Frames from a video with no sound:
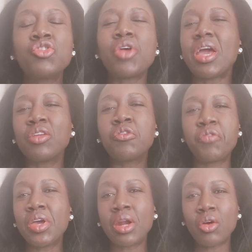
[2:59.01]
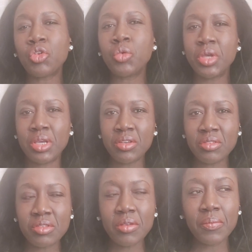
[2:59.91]
trying to figure out who he
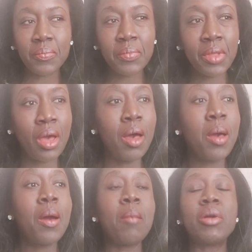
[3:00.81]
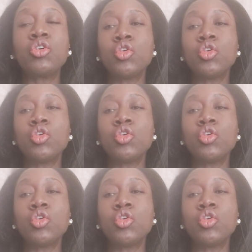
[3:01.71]
is. Yeah, but